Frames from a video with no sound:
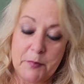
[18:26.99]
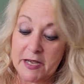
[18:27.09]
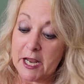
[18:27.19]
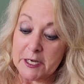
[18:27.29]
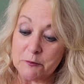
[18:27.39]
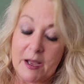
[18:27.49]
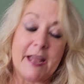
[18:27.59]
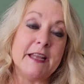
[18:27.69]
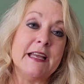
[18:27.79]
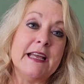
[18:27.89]
But
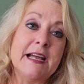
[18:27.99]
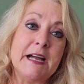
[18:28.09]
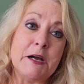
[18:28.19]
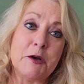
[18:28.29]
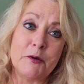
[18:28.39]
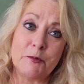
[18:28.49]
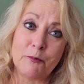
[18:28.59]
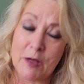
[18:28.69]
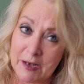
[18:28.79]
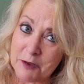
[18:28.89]
anyway,
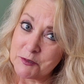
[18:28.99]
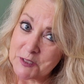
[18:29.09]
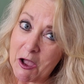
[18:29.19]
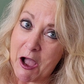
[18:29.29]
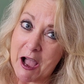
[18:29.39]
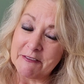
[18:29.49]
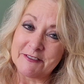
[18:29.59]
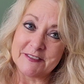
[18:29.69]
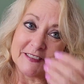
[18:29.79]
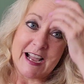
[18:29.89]
while I was off,
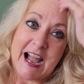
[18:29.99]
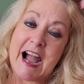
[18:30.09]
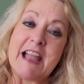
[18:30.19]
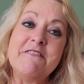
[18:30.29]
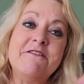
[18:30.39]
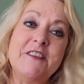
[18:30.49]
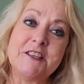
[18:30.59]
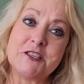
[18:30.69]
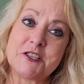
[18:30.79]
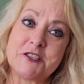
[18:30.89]
I
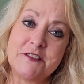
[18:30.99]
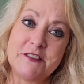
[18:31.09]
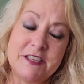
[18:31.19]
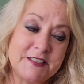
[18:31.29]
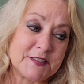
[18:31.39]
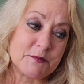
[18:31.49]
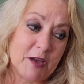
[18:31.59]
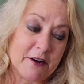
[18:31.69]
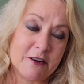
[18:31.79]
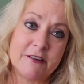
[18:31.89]
finished this
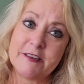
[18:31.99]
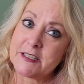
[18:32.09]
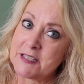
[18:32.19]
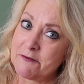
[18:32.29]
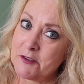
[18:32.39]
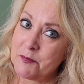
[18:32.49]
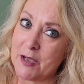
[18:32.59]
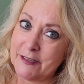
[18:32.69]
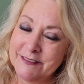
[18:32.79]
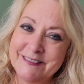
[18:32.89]
sweater, except for the
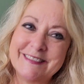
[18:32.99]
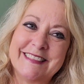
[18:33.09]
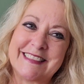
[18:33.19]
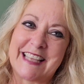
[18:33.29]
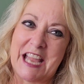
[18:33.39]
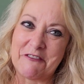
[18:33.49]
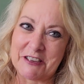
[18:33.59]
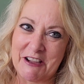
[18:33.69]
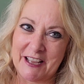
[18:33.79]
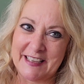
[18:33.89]
button, because I
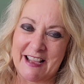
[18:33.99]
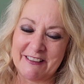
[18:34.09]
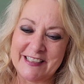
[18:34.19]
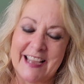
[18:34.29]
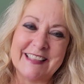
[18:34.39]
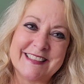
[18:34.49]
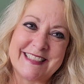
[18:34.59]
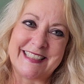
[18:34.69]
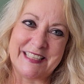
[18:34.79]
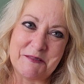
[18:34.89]
haven't gotten out yet
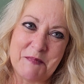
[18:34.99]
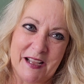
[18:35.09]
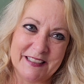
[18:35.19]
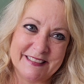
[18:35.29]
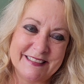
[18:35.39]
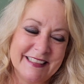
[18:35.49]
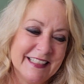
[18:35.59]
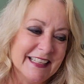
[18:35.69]
to get a button.